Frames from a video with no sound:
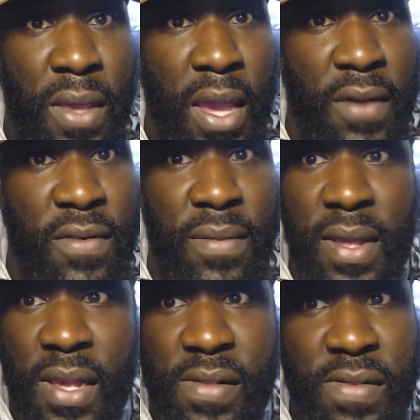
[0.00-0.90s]
Every of
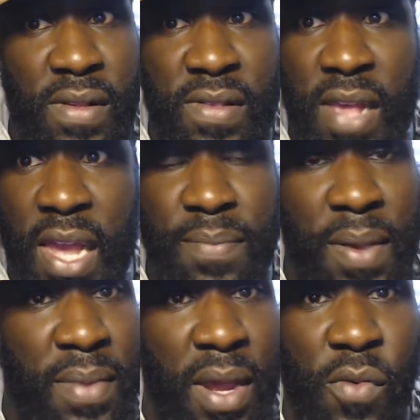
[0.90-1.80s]
these, the same
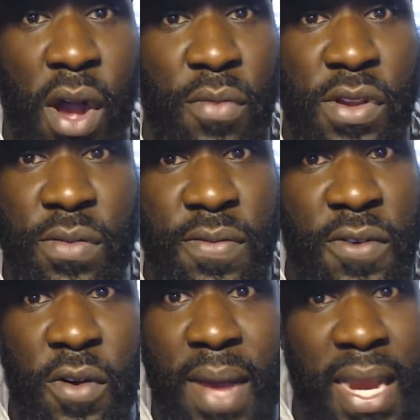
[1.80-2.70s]
people that walked with you
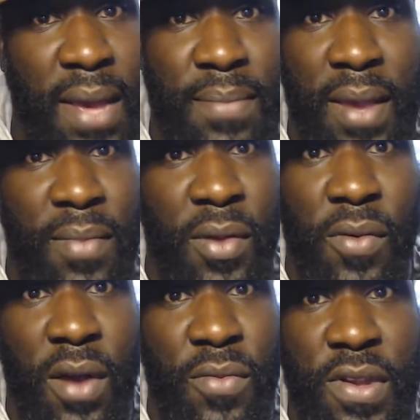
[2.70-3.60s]
before might not be able to
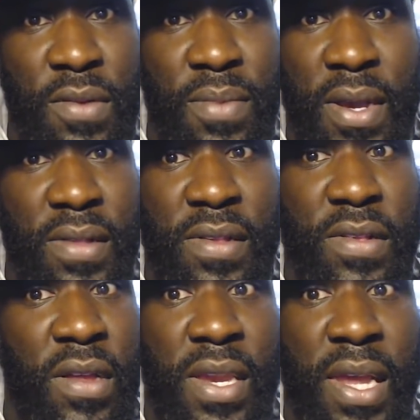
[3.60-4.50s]
walk with you because it's
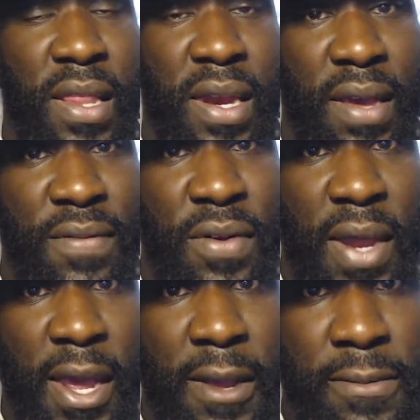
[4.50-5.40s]
another level now.